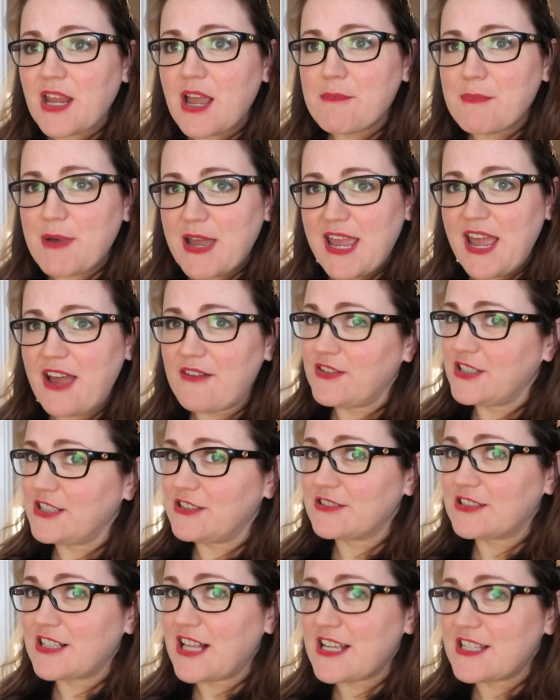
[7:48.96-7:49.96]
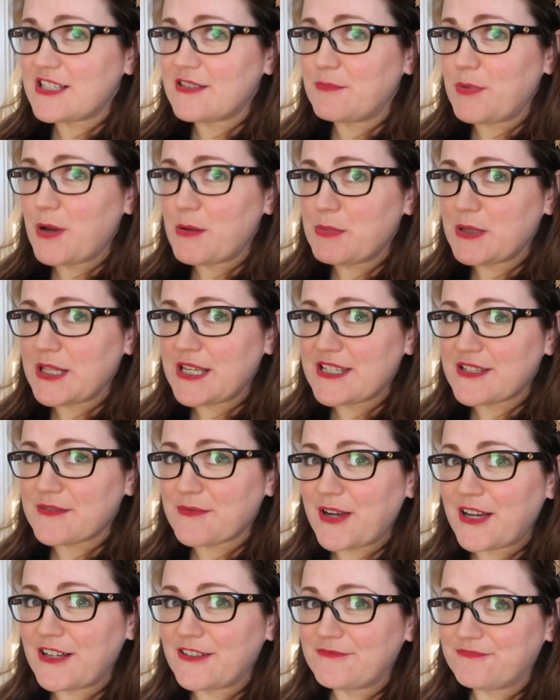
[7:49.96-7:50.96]
I might have a little glass of bubbly as
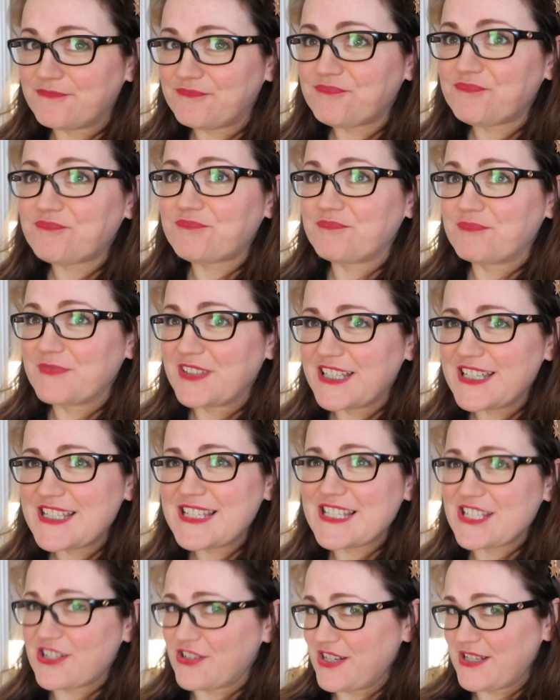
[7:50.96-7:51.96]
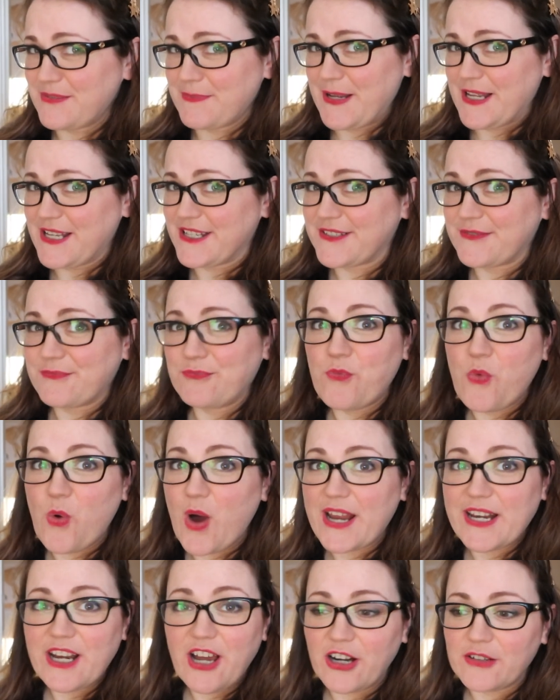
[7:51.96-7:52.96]
well. Because it's Christmas,
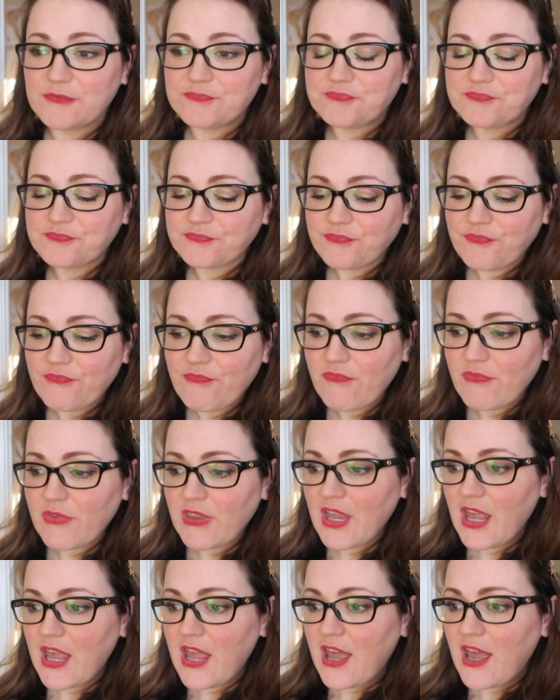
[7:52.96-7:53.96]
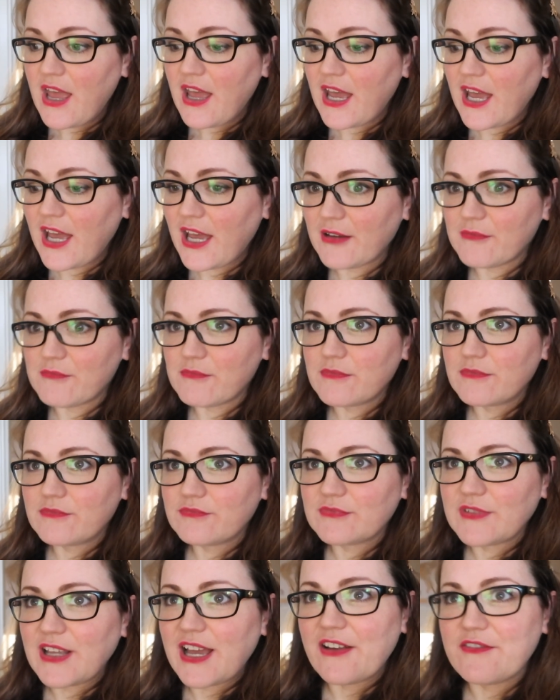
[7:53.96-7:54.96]
why not?
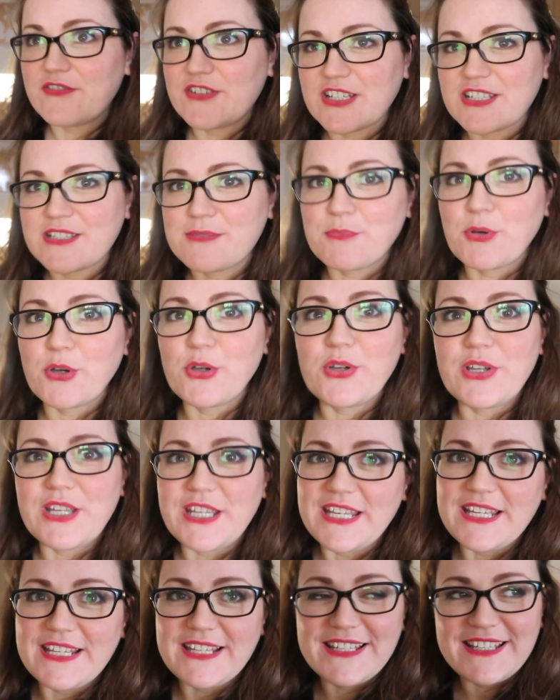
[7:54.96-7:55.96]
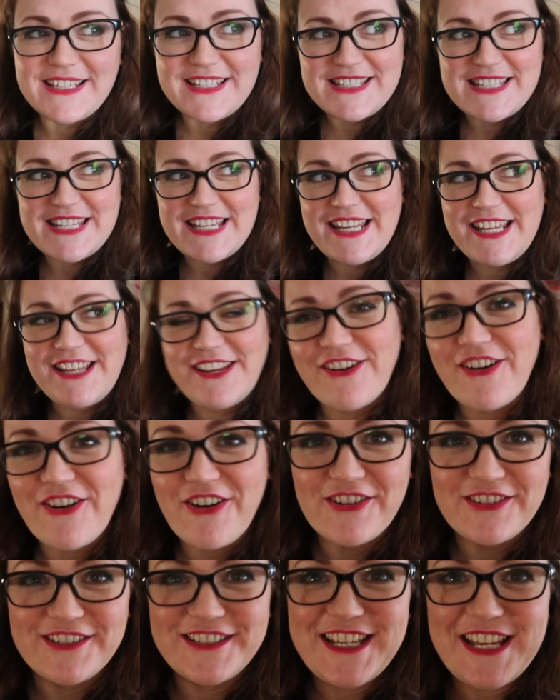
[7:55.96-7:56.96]
I've just put ET
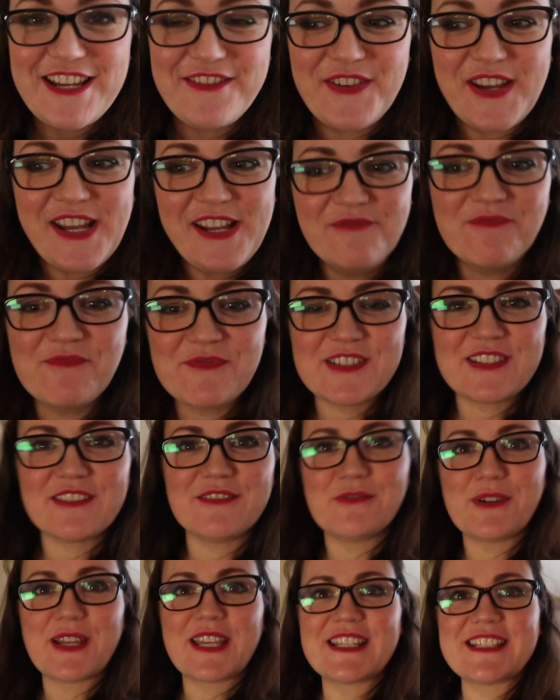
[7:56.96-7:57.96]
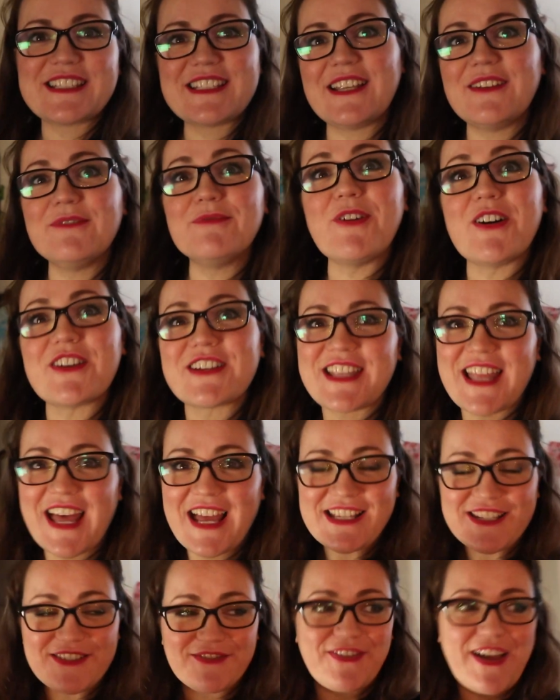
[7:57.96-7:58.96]
on TV so we can sit and watch
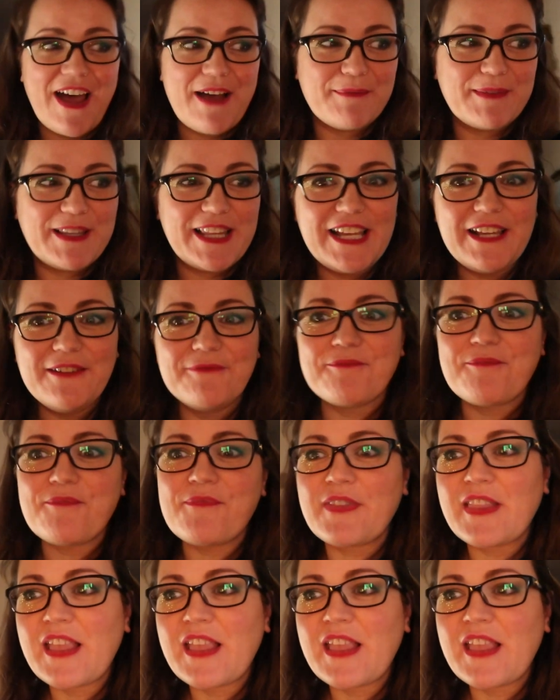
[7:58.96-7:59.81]
that as a family.